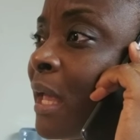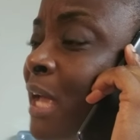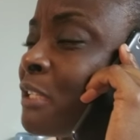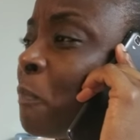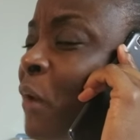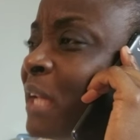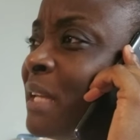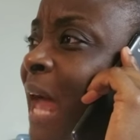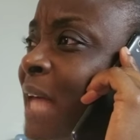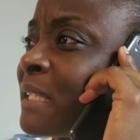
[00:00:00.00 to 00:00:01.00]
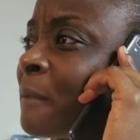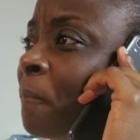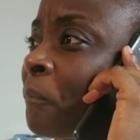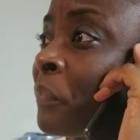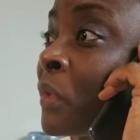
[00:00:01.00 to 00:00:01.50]
It's pointless.
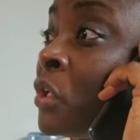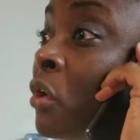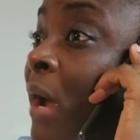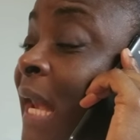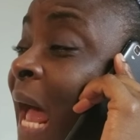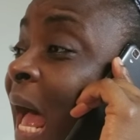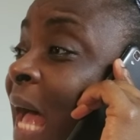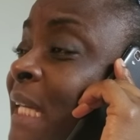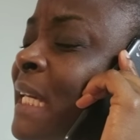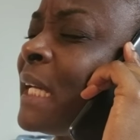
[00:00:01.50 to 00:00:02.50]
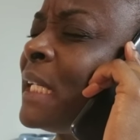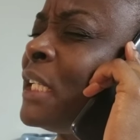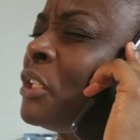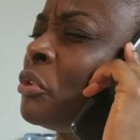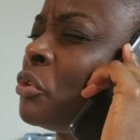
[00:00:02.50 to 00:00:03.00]
You and I can
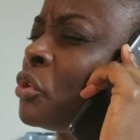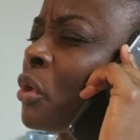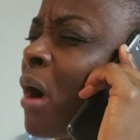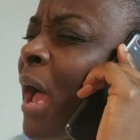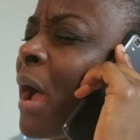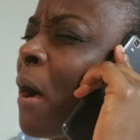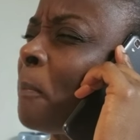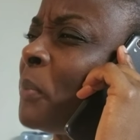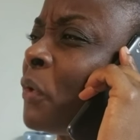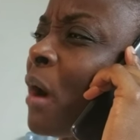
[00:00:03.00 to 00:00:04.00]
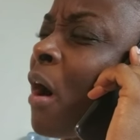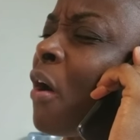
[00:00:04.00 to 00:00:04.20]
enjoy a period